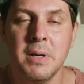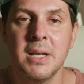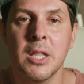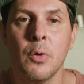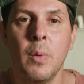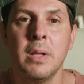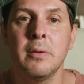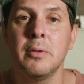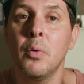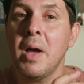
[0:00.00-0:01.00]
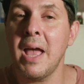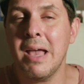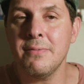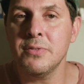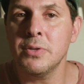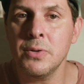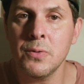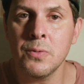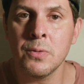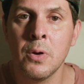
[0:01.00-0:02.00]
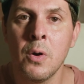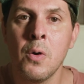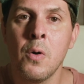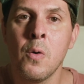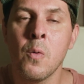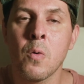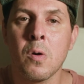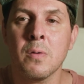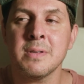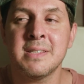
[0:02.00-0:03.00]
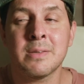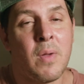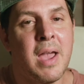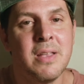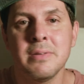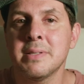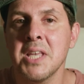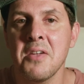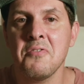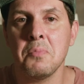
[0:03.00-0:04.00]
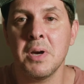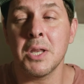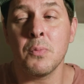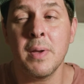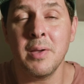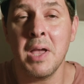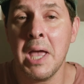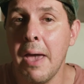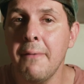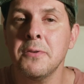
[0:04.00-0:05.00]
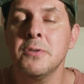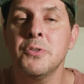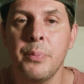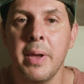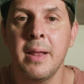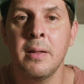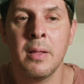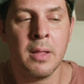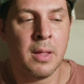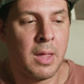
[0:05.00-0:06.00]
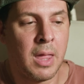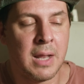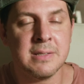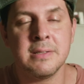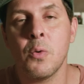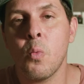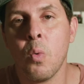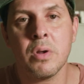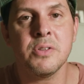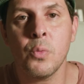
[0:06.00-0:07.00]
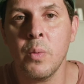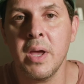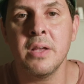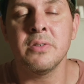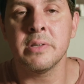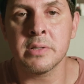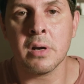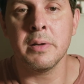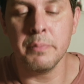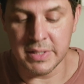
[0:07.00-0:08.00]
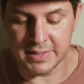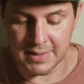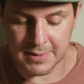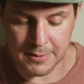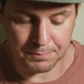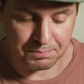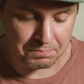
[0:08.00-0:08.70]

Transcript: money when you don't have to, or trying to save money when you have to spend, it is the worst way to start a business.